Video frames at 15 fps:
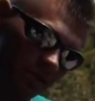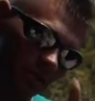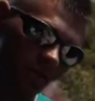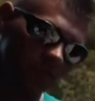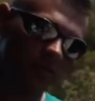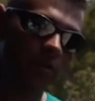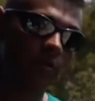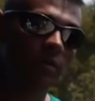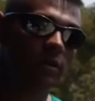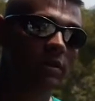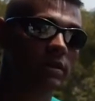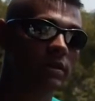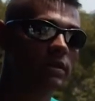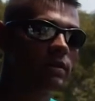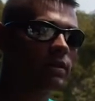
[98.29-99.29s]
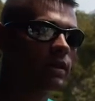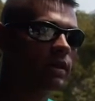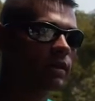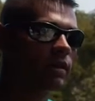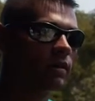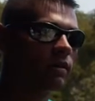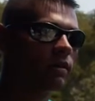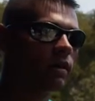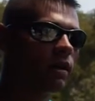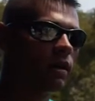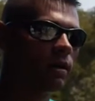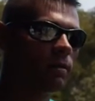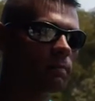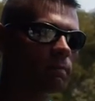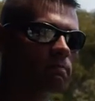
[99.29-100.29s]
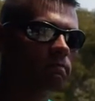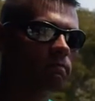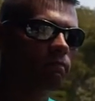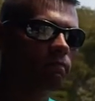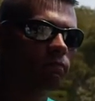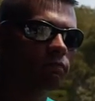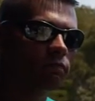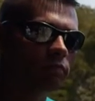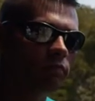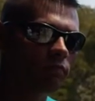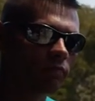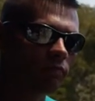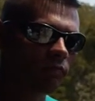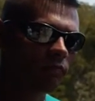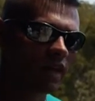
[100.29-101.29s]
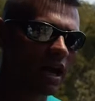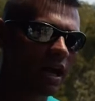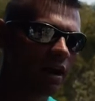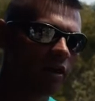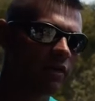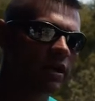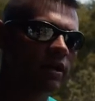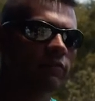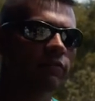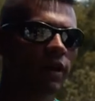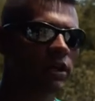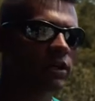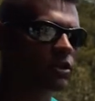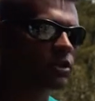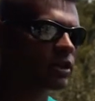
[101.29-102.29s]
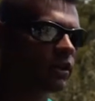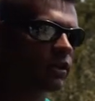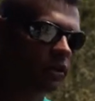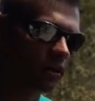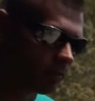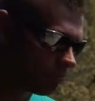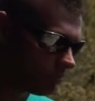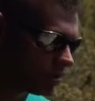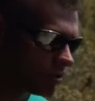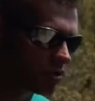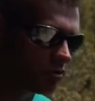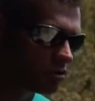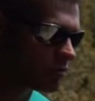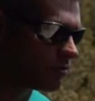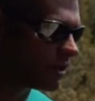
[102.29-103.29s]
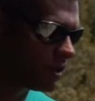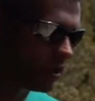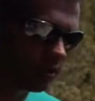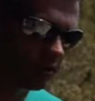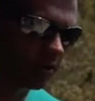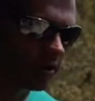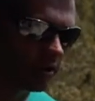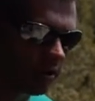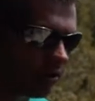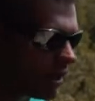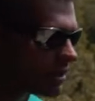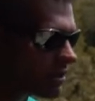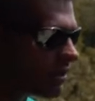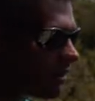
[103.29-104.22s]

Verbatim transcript: Tell the viewers here um, how they can find your your your social media and all that